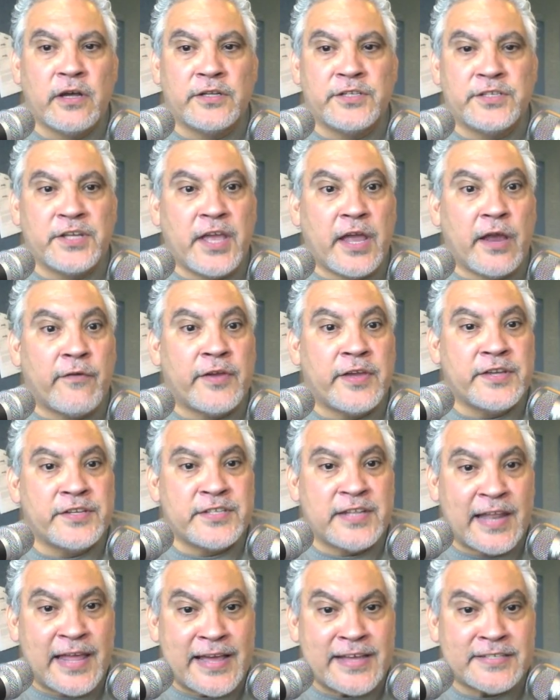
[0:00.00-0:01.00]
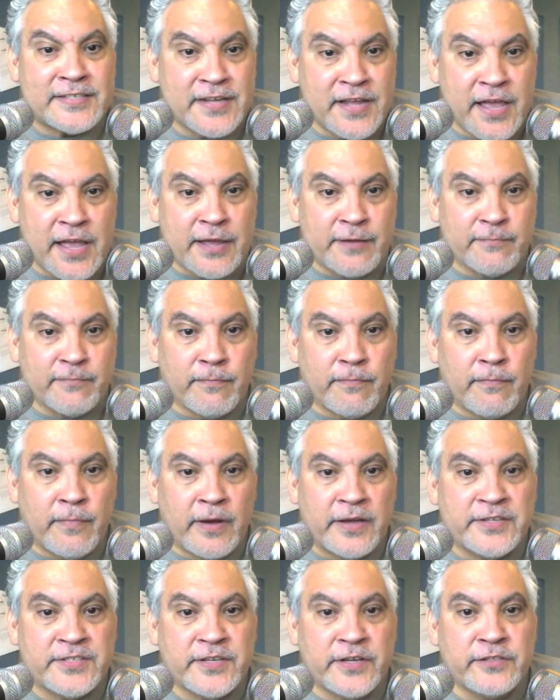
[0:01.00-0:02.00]
to carry his last name.
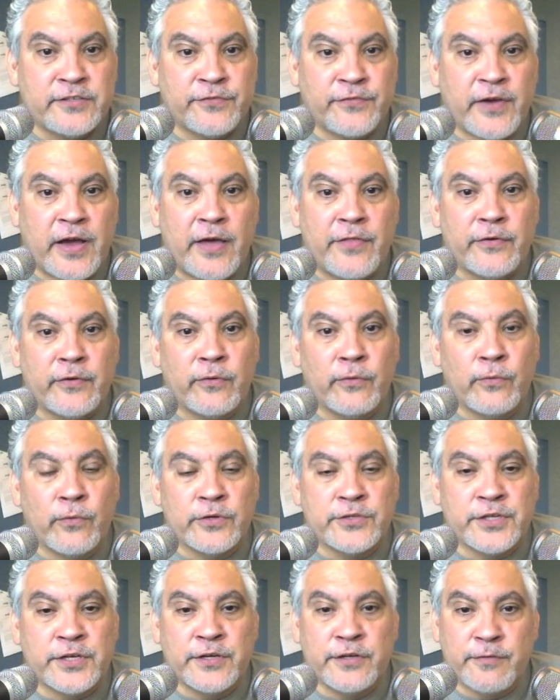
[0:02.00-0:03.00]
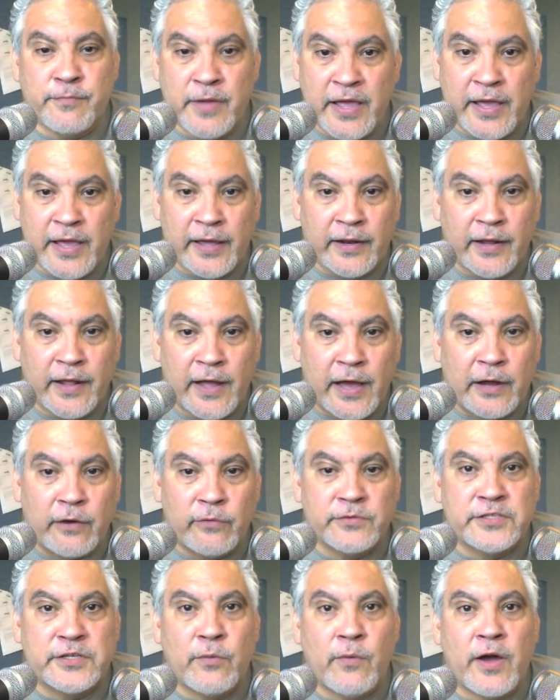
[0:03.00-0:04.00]
My son's father was a good man. I
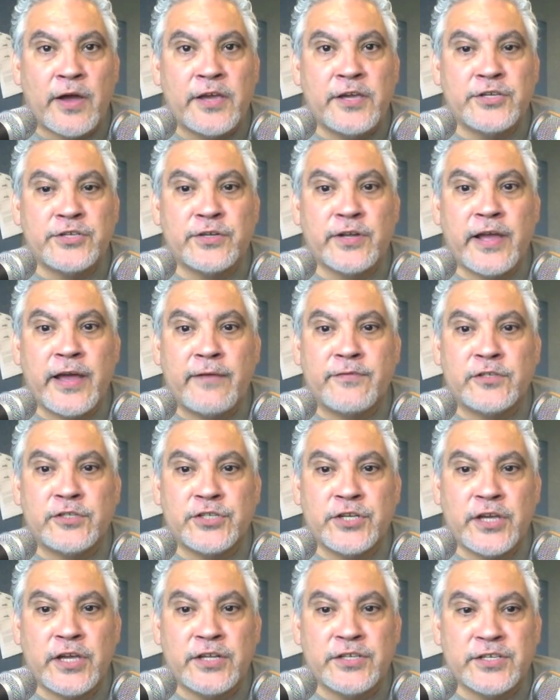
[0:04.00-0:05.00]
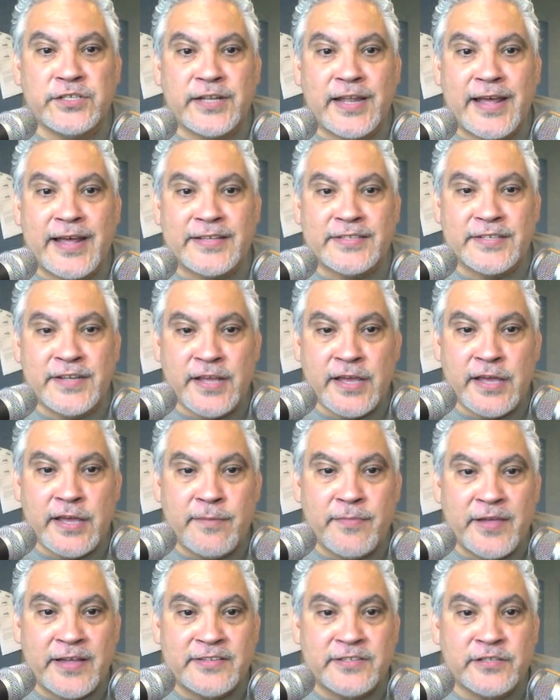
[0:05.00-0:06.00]
don't see why he should have to change his last
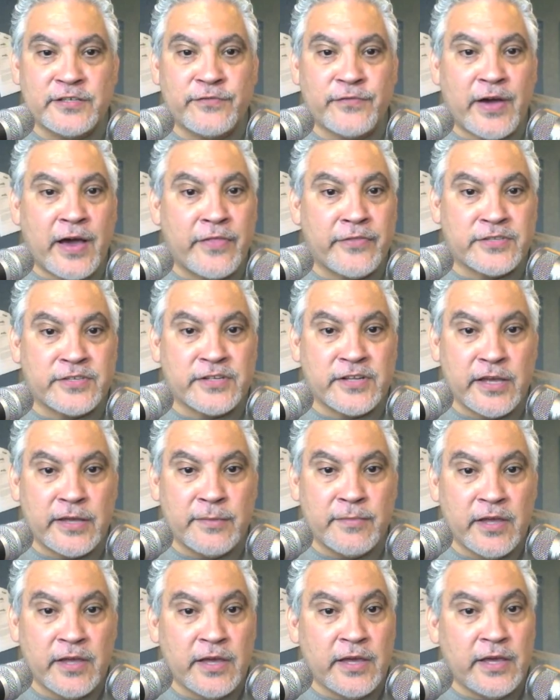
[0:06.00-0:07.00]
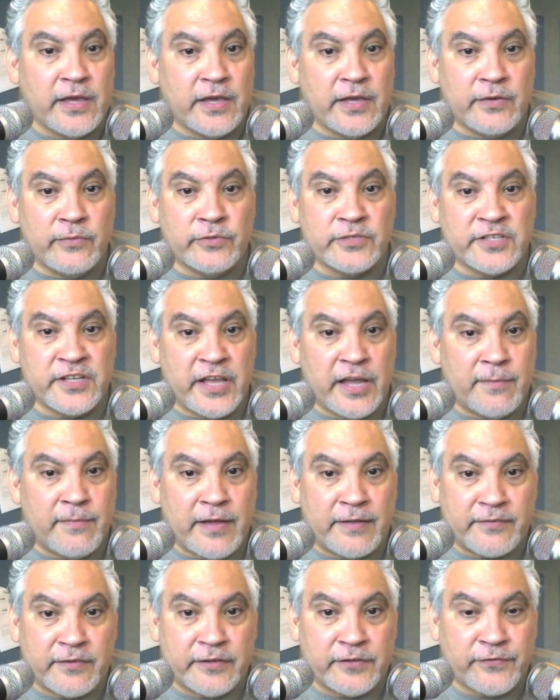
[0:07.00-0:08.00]
name. That's his father's name. He was named
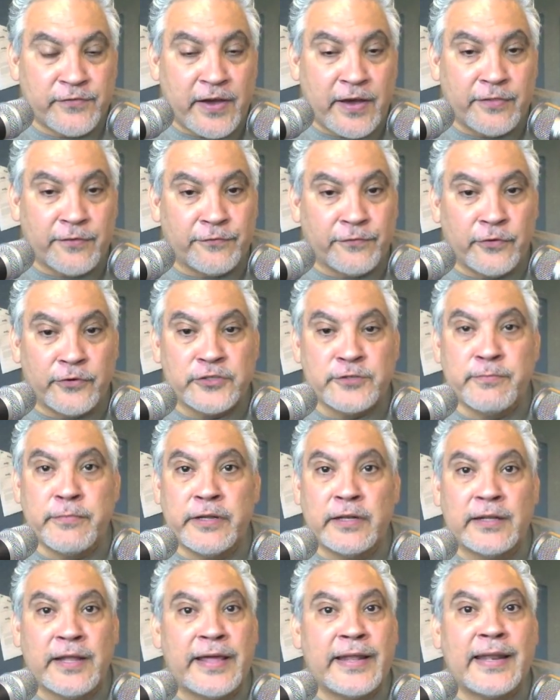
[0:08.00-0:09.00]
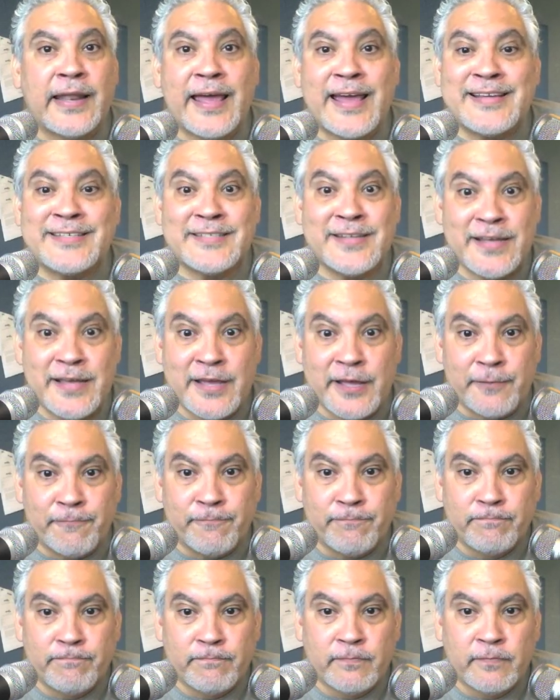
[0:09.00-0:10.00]
after his father, first, middle, and last name.
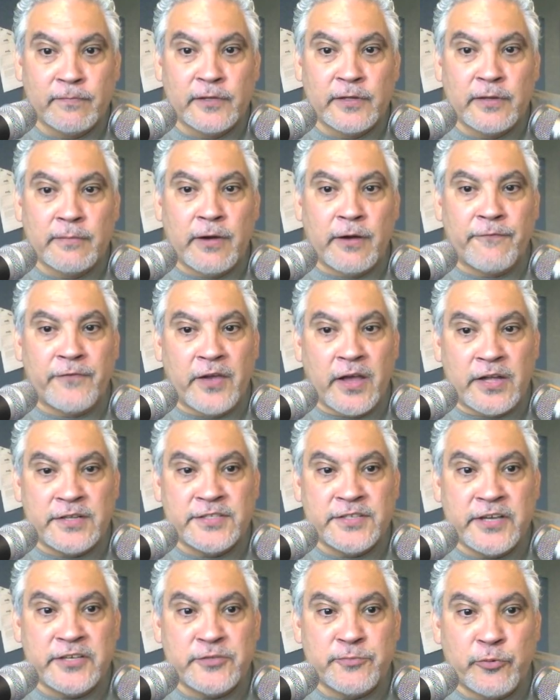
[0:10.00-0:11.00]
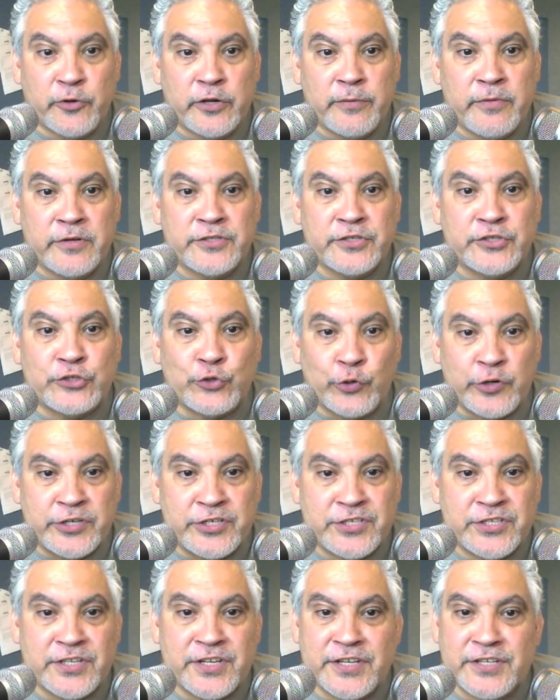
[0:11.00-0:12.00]
My fiance is pretty much
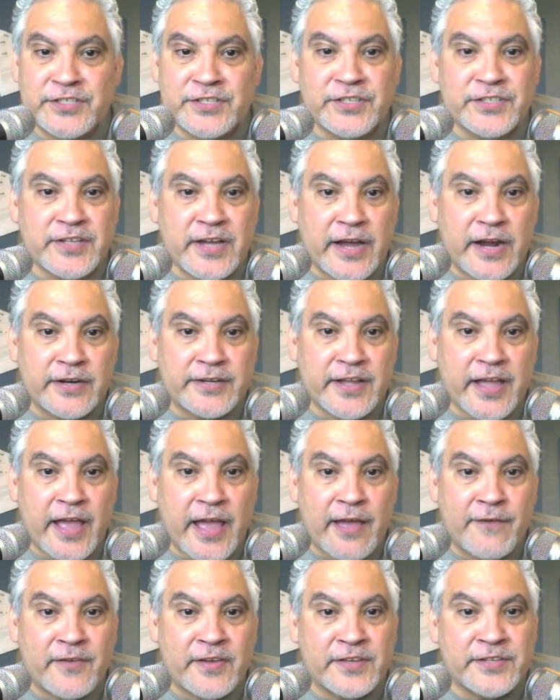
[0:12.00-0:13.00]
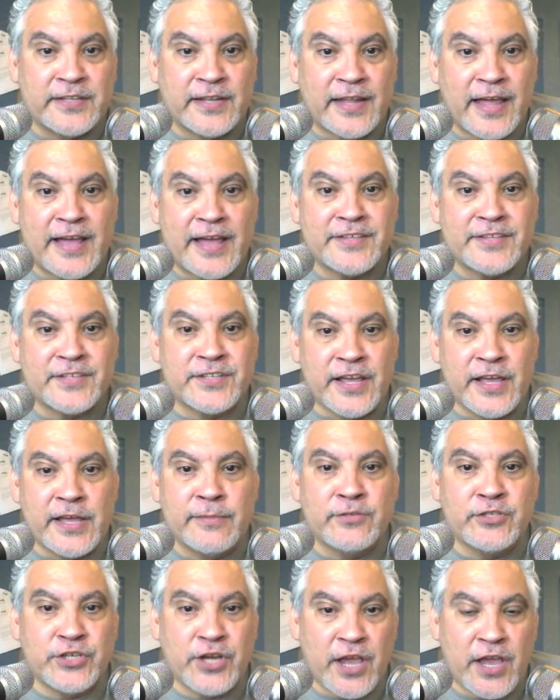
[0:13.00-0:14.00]
entrenched in his desire to have his last
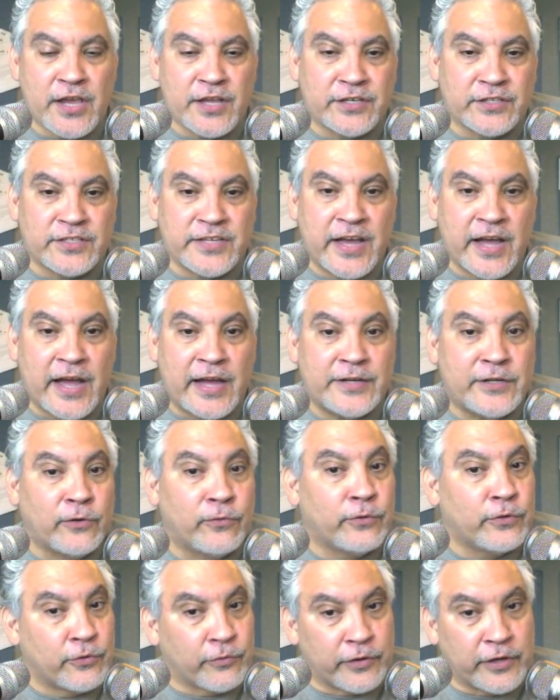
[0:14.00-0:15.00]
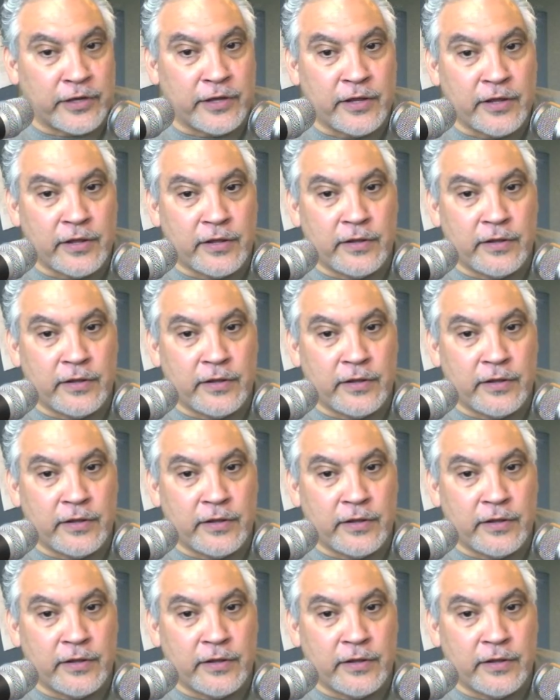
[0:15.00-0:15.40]
name changed. Now, I don't agree,